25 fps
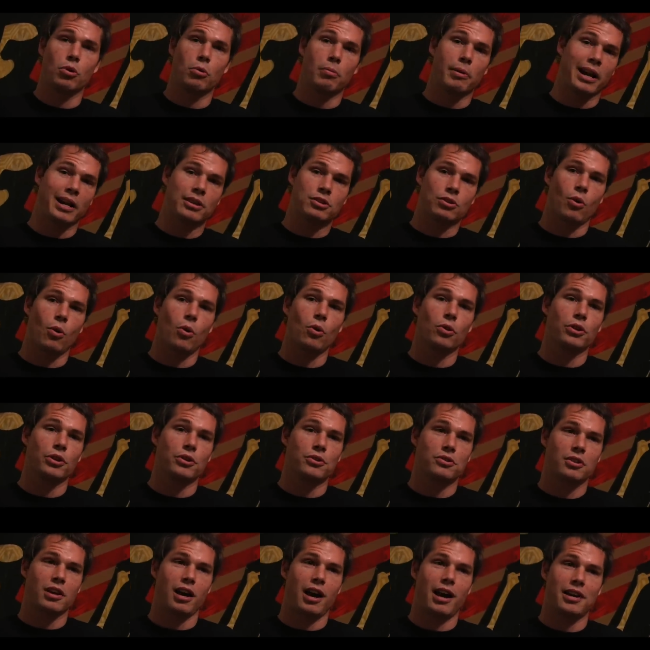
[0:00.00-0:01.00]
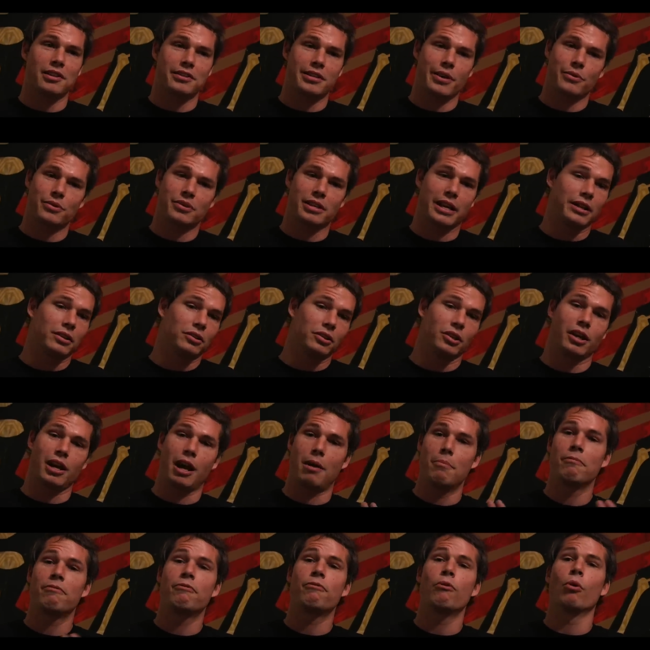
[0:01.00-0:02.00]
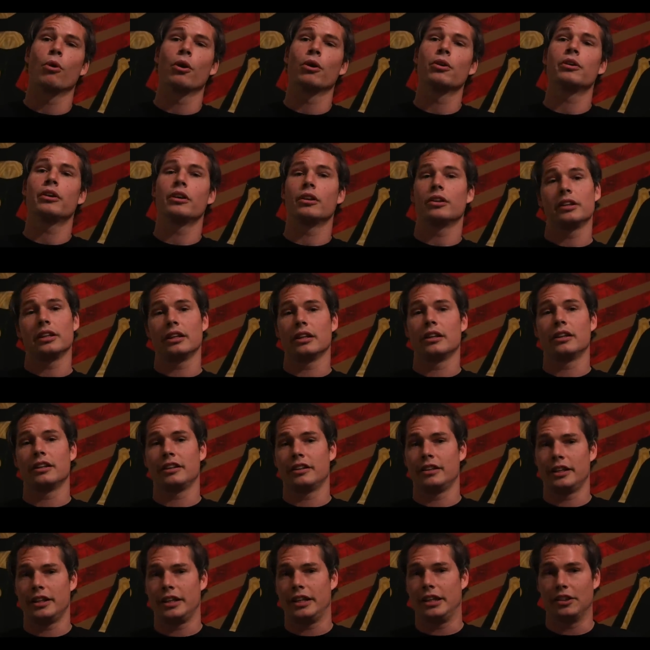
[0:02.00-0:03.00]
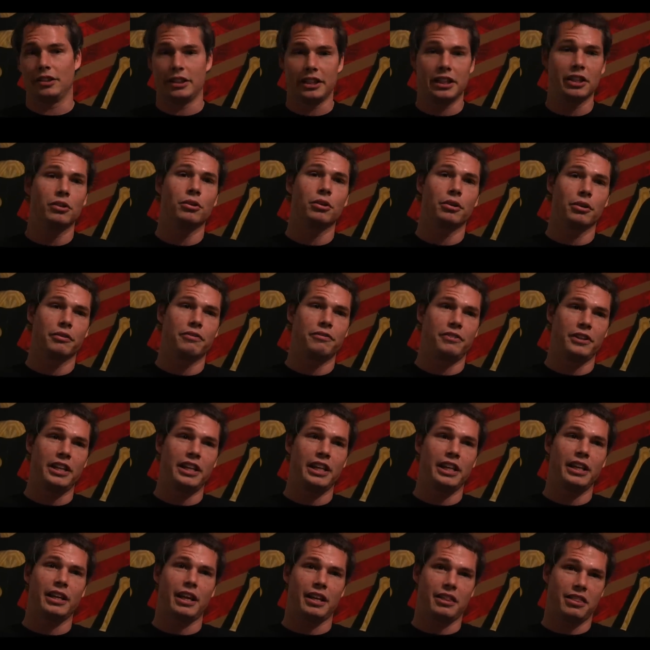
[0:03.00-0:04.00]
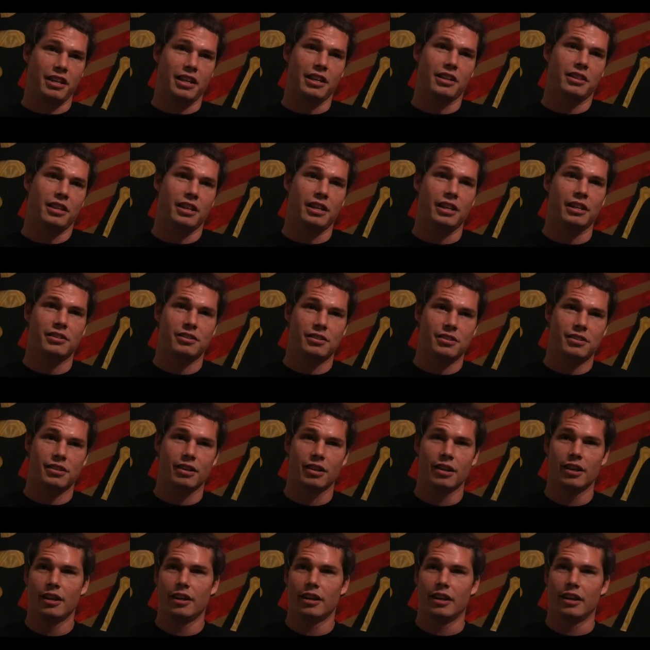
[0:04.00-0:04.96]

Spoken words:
But I told those guys, I was like, look, I'm for illegal graffiti. I think that it's